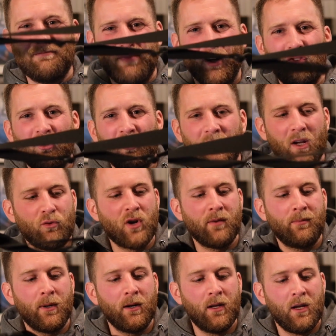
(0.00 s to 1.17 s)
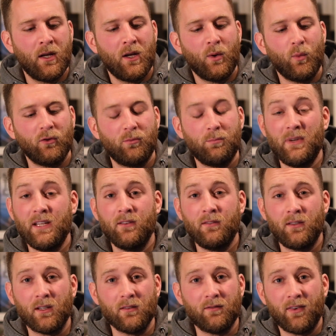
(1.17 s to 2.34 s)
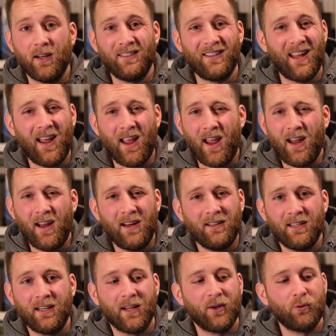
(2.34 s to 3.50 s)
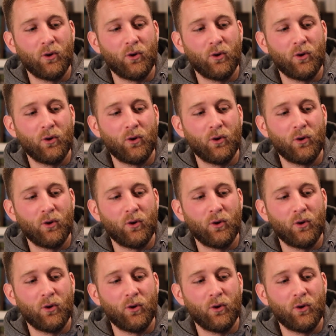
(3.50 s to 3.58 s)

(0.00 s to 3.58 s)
bungee and rubber, which means you can find any kind of